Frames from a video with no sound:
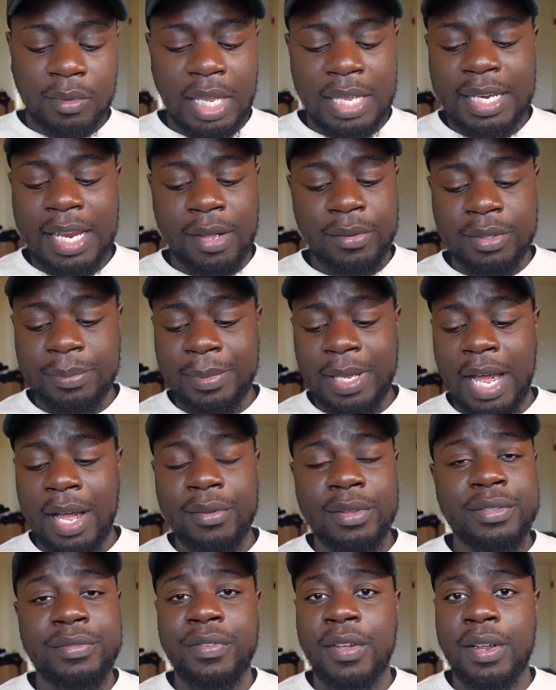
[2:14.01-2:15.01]
And that was me, I
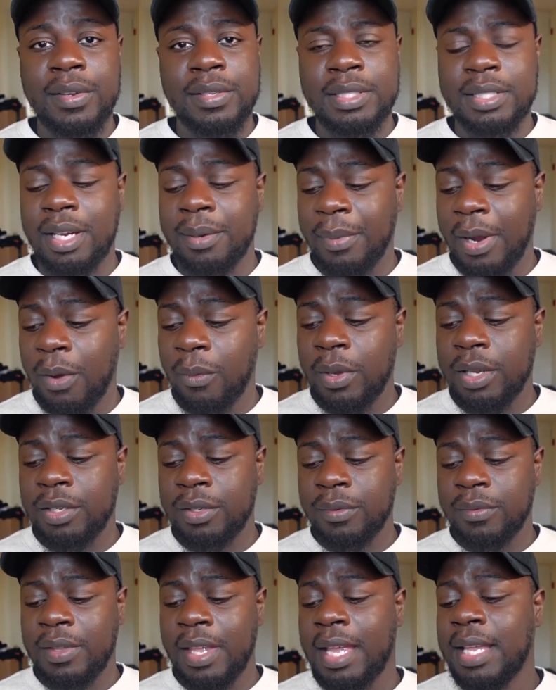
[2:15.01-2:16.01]
was very stubborn. I wanted
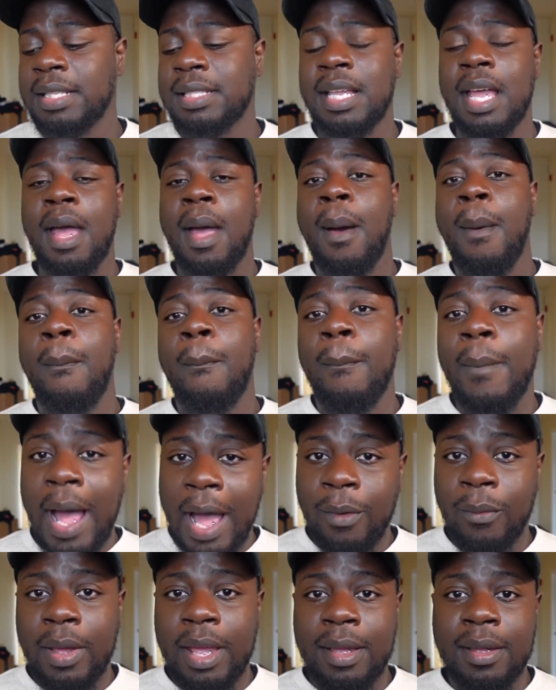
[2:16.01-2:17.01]
to do things
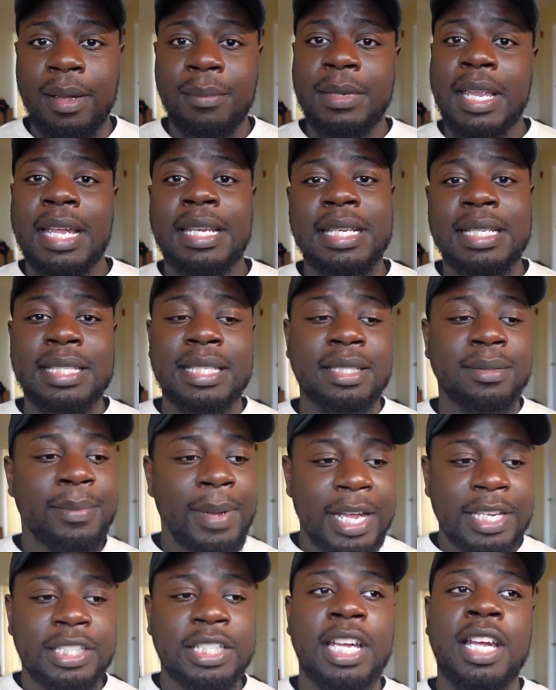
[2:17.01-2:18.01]
my way. I'm like, this is
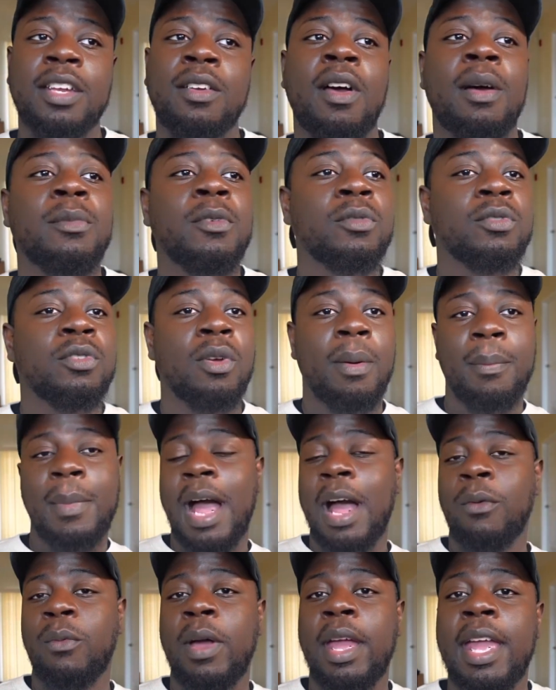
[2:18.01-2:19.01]
my channel, I'm gonna do it
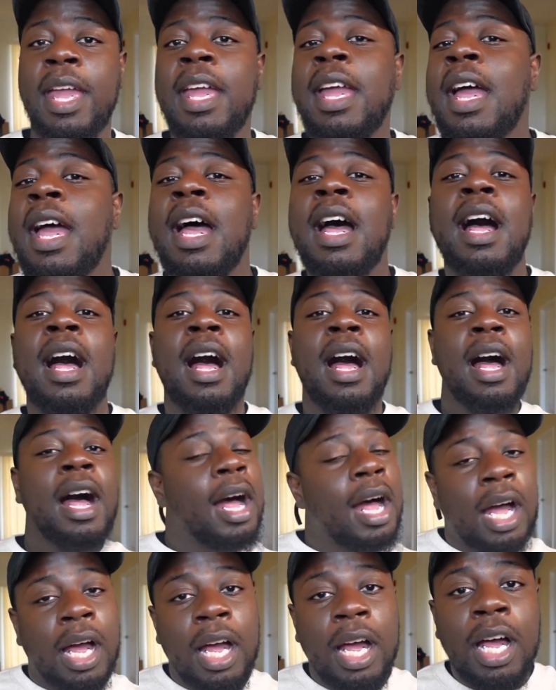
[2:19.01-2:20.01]
my way.
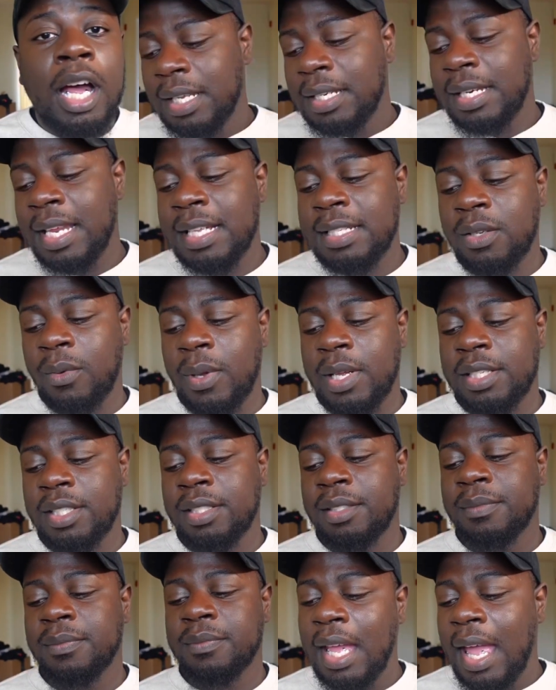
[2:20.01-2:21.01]
Uh-uh. Next
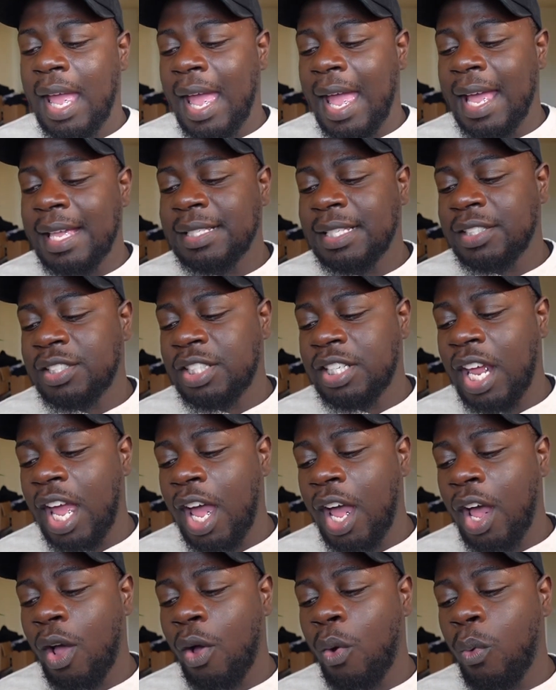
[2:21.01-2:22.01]
question. As a
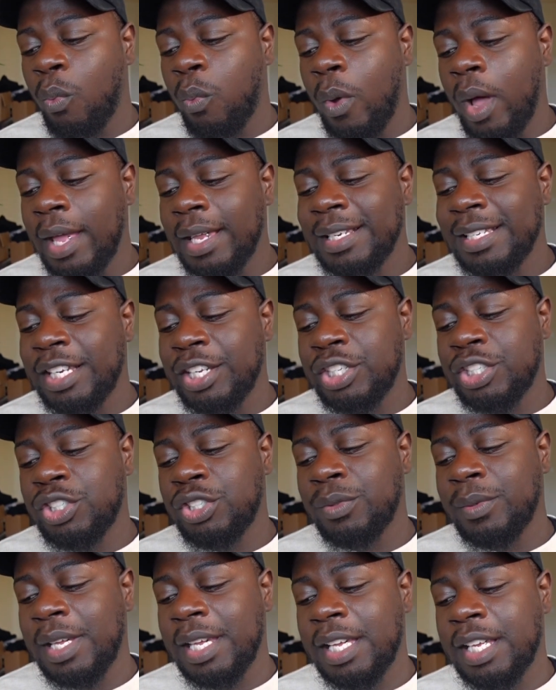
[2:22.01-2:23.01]
child, what did
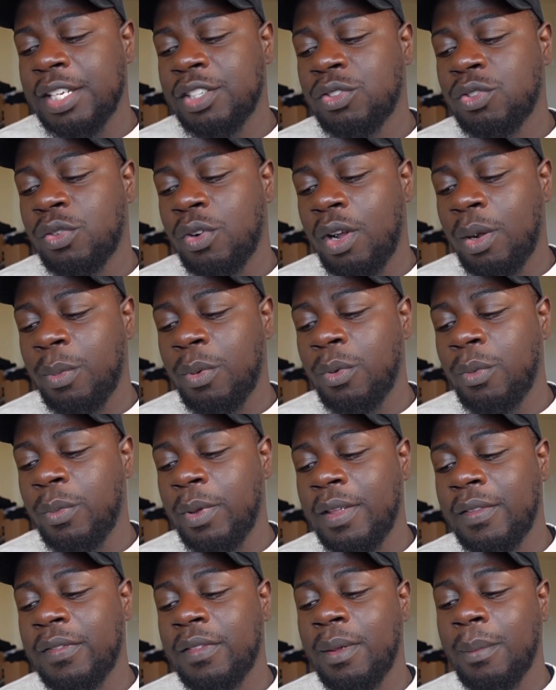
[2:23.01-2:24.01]
you get in trouble
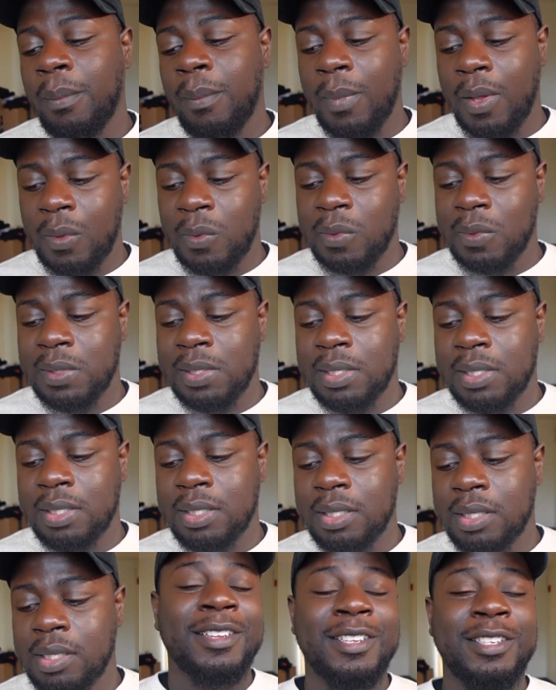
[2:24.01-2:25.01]
with the
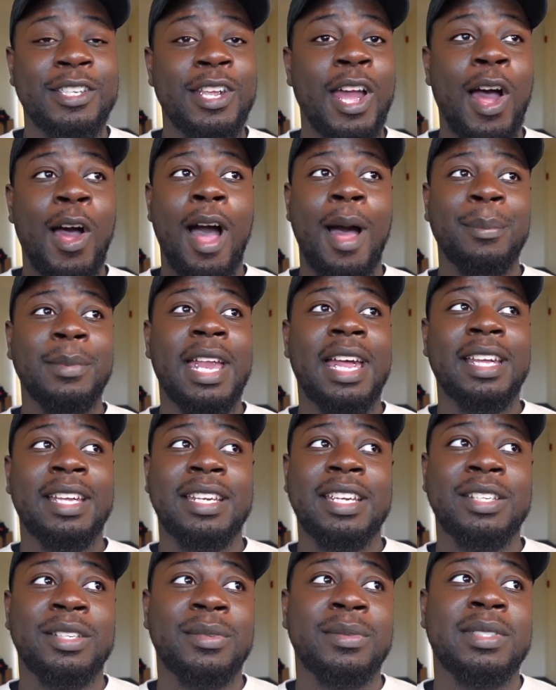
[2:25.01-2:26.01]
most? Y'all, I'm not
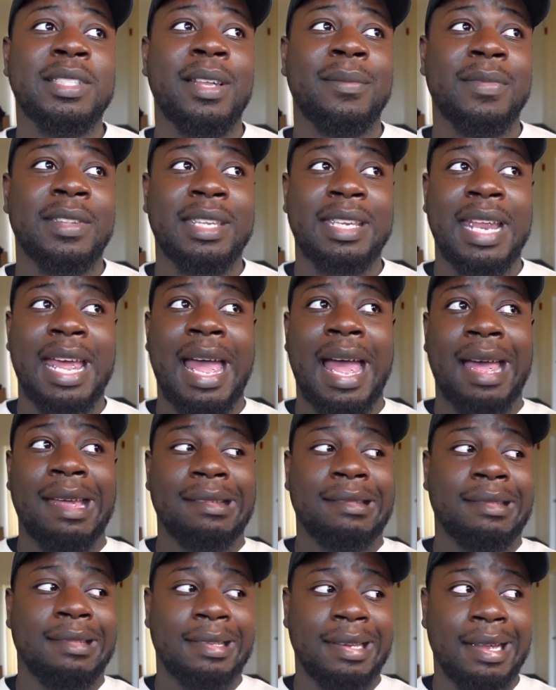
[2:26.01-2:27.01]
gonna do something that
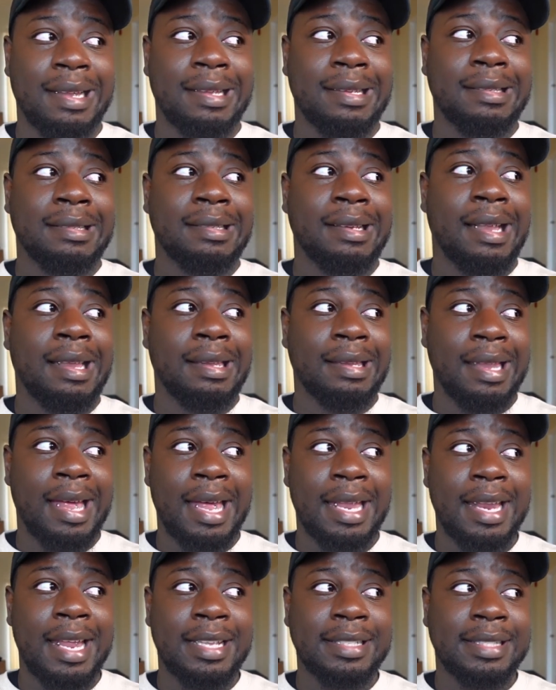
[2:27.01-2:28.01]
I've done a
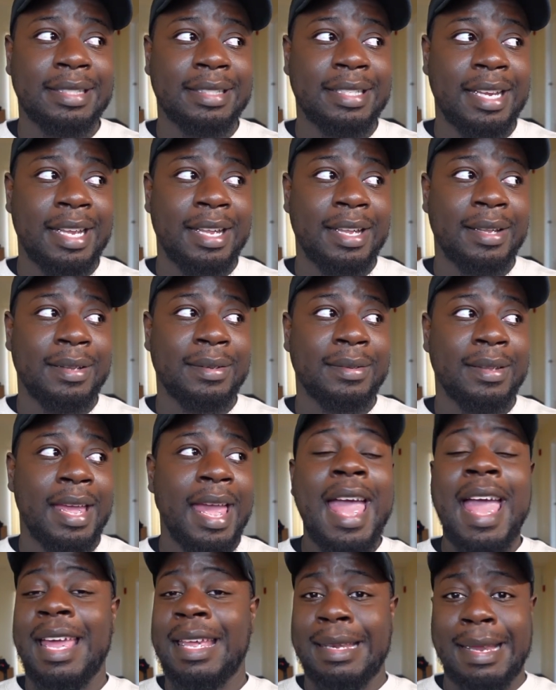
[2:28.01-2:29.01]
lot as a child,
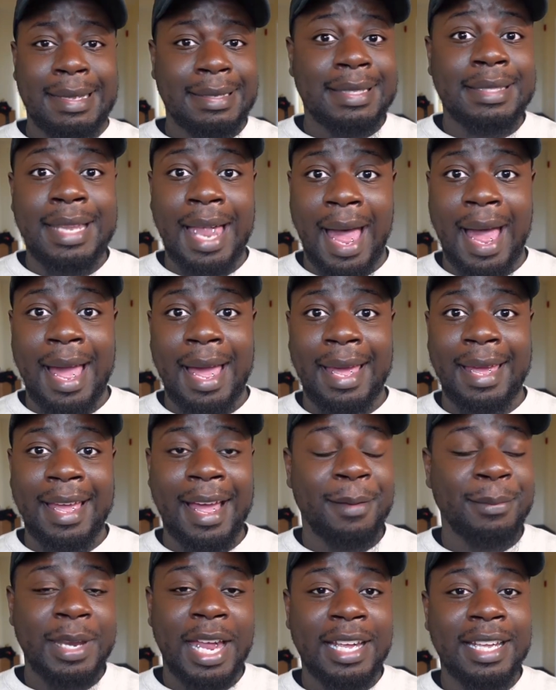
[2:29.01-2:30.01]
and that's lie.
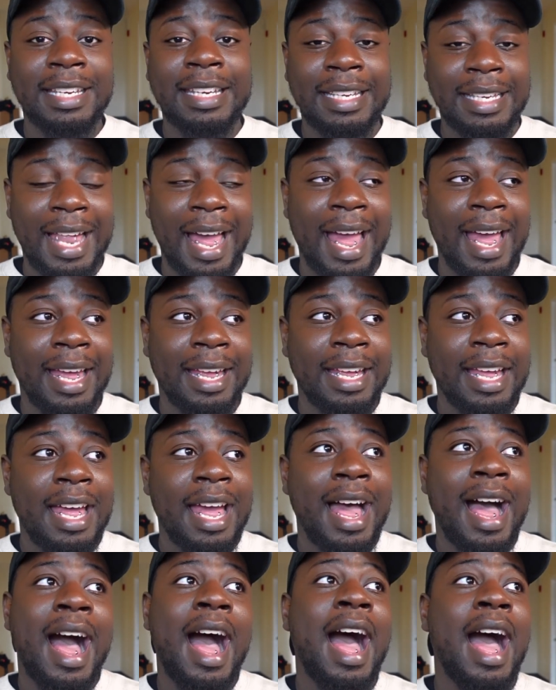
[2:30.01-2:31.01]
I'm not gonna lie.
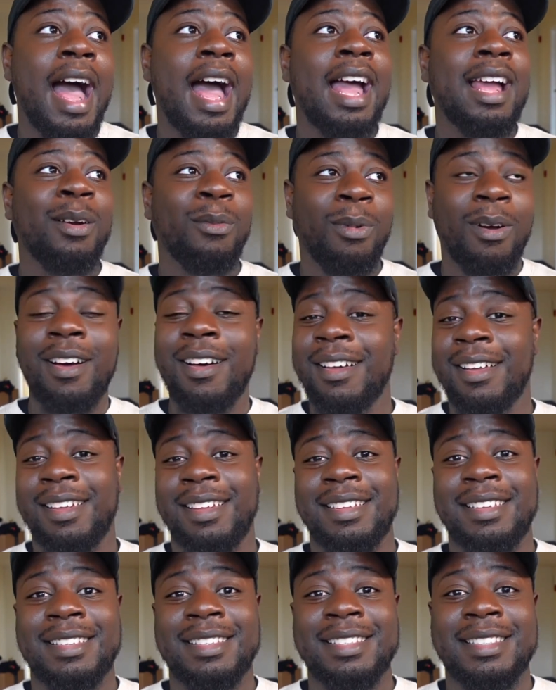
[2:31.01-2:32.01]
I
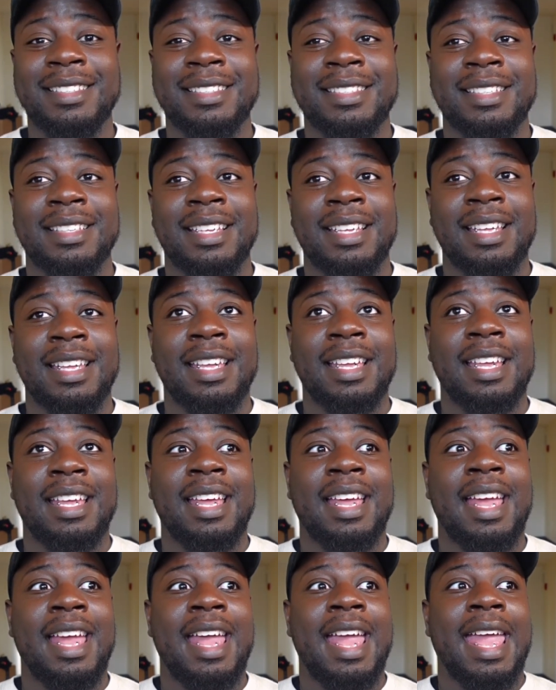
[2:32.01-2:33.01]
was
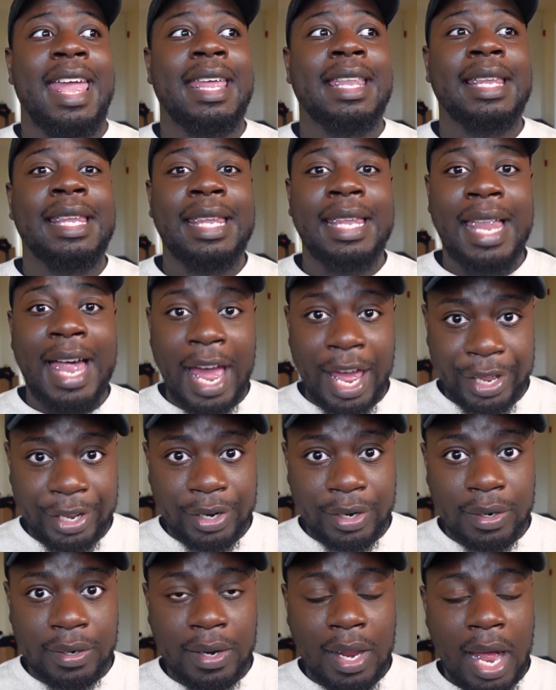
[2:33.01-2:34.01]
a
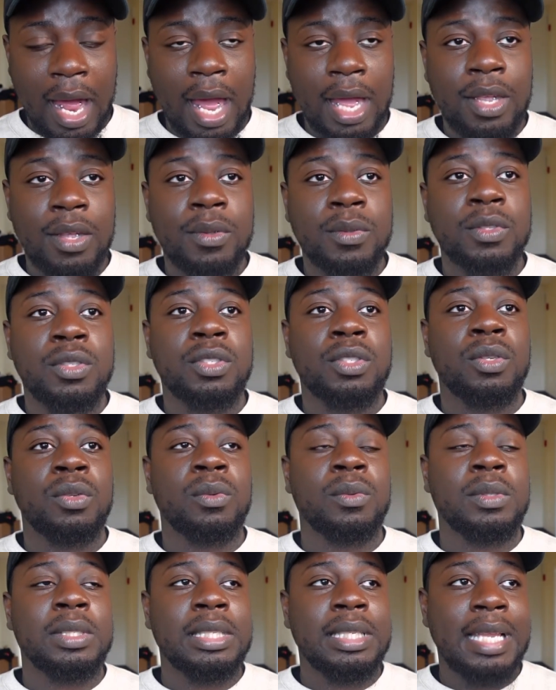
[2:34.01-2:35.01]
liar. I used to
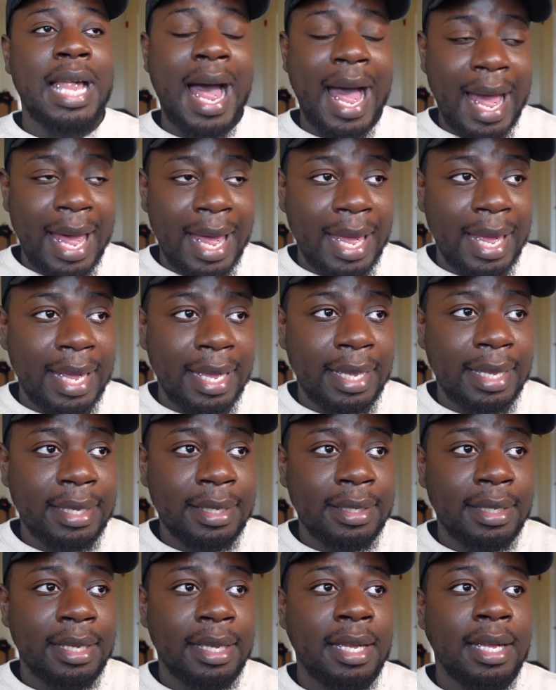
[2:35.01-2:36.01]

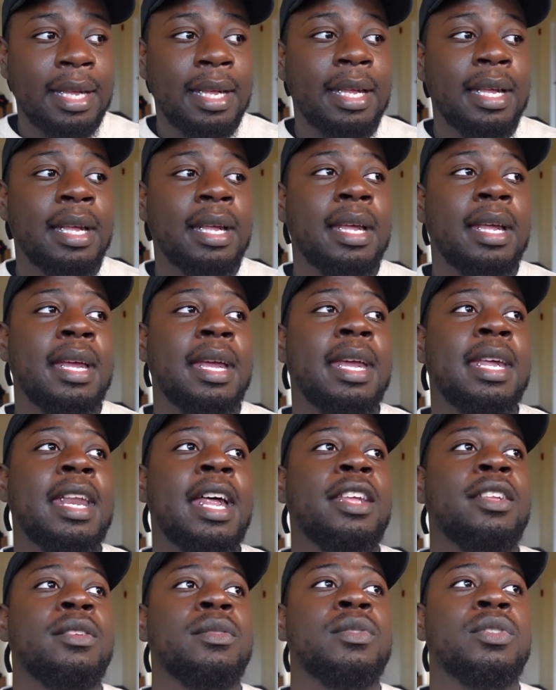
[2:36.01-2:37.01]
lie and
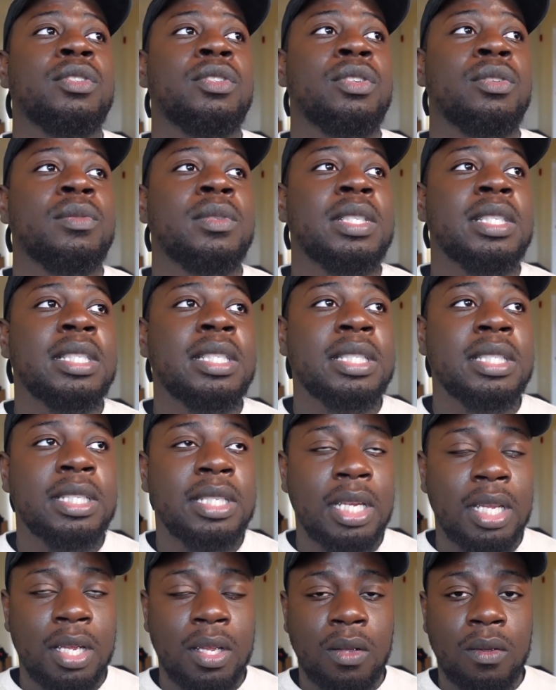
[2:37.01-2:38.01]
I used to
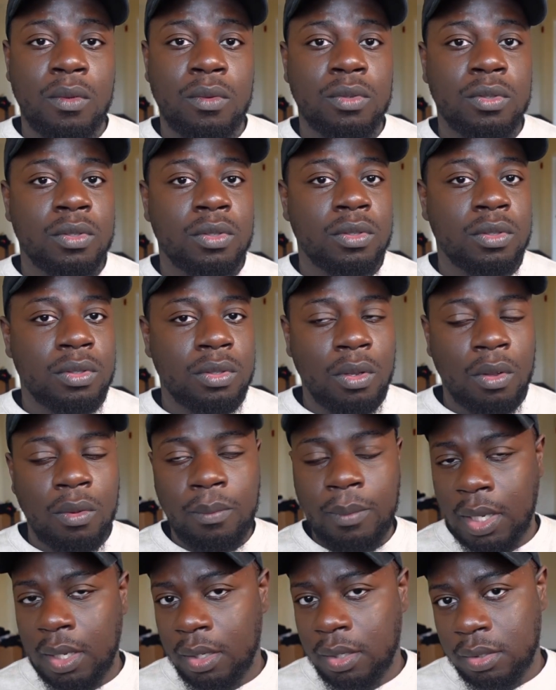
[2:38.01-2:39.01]
steal so
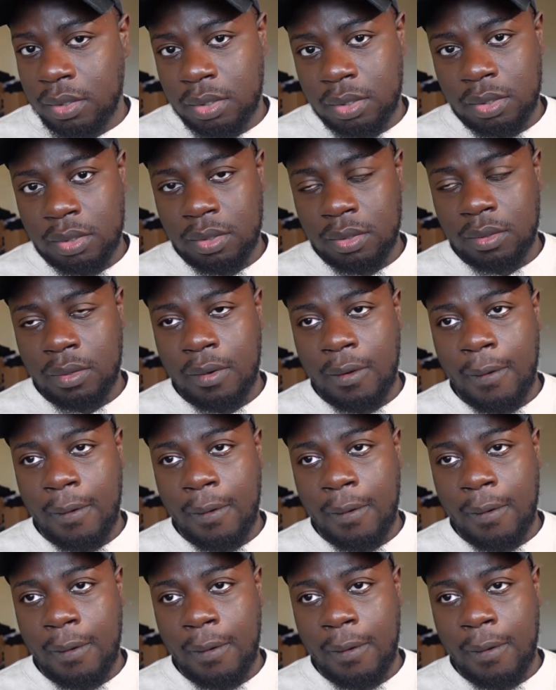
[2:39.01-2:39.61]
much.